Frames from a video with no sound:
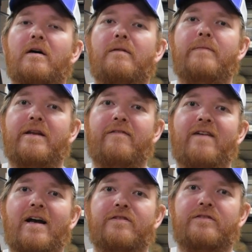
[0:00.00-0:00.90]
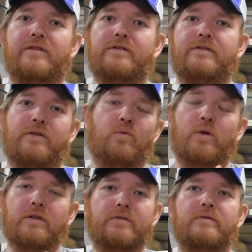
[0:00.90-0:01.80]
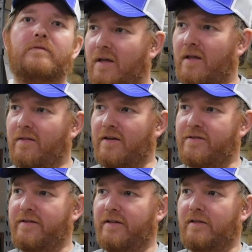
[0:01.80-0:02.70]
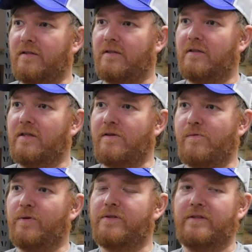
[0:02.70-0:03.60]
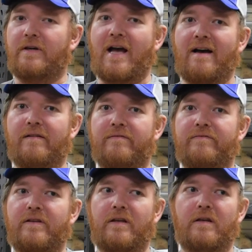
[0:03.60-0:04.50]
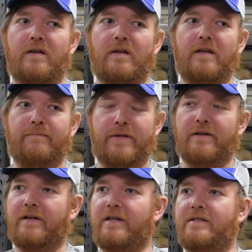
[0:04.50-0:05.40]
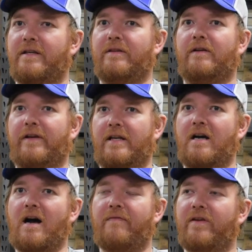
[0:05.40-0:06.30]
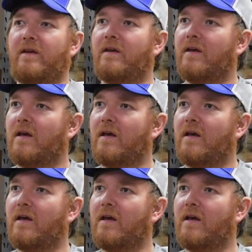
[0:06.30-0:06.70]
manufacturers in the world. You will still have impurities in the green coffee.